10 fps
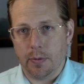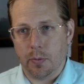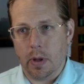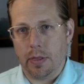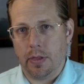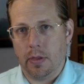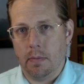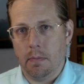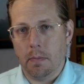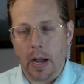with
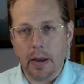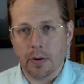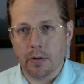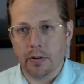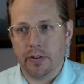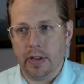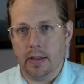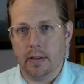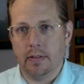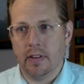minors
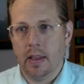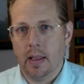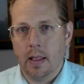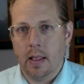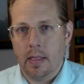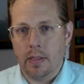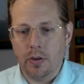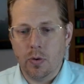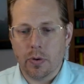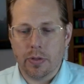is
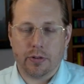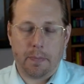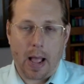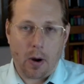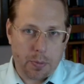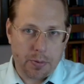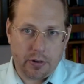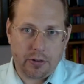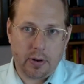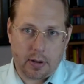there's a power
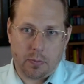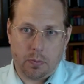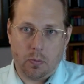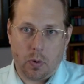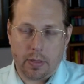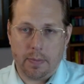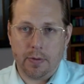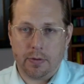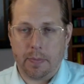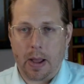position. That's one of them.
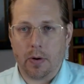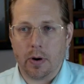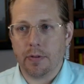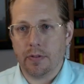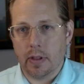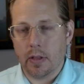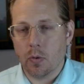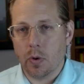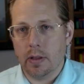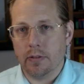There's a power difference. And the other
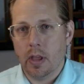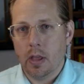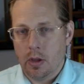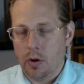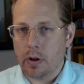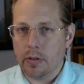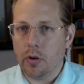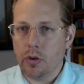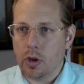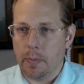one is you're an adult,
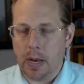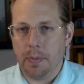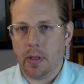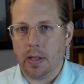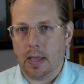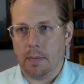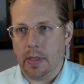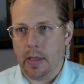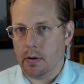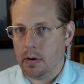you can manipulate them and they
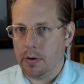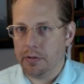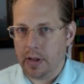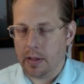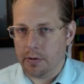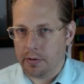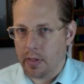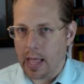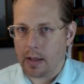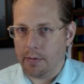don't understand. There's a
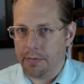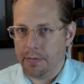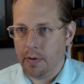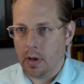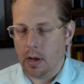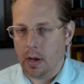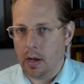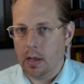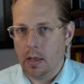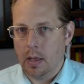lack of
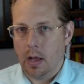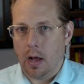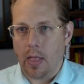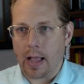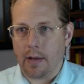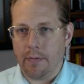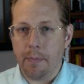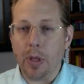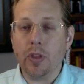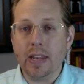
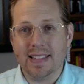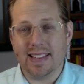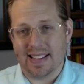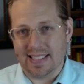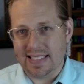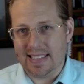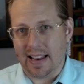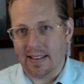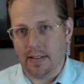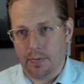ability to
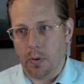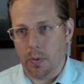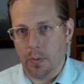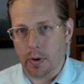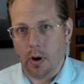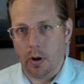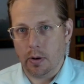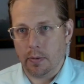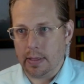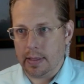consent is what we would call it,
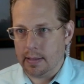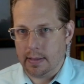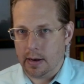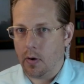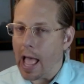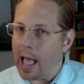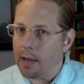right? They don't have.